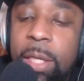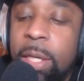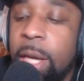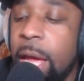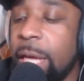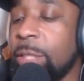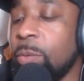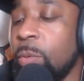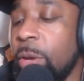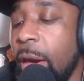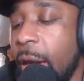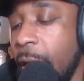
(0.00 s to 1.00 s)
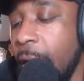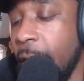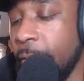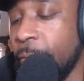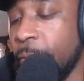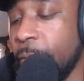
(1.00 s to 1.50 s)
Next, we
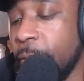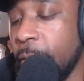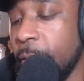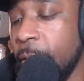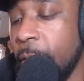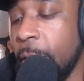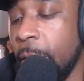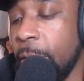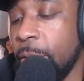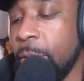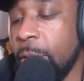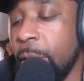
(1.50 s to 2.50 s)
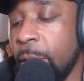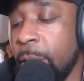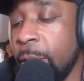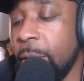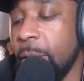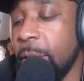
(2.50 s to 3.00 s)
have none other
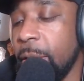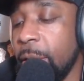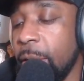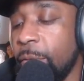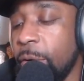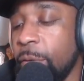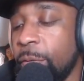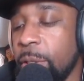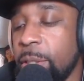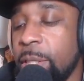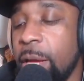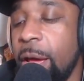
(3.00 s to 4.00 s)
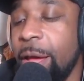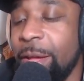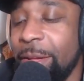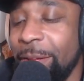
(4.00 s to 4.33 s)
than, for the first time,